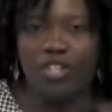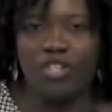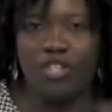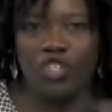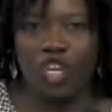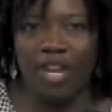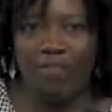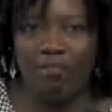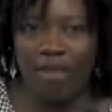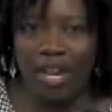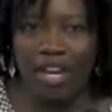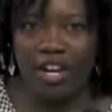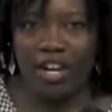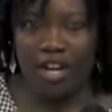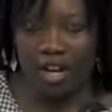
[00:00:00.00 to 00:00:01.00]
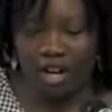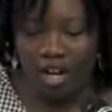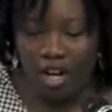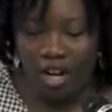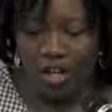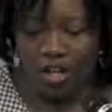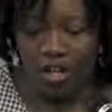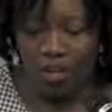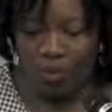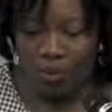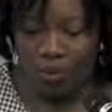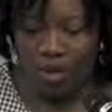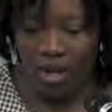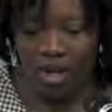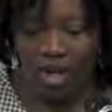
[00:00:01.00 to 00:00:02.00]
shame maker,
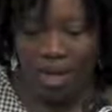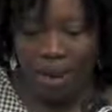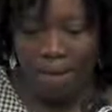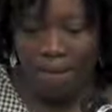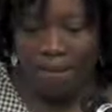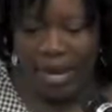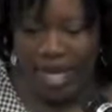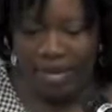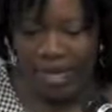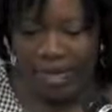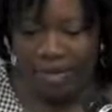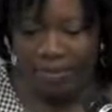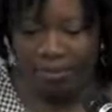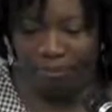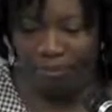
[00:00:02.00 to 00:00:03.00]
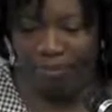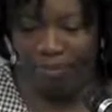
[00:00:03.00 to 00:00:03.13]
you, belly.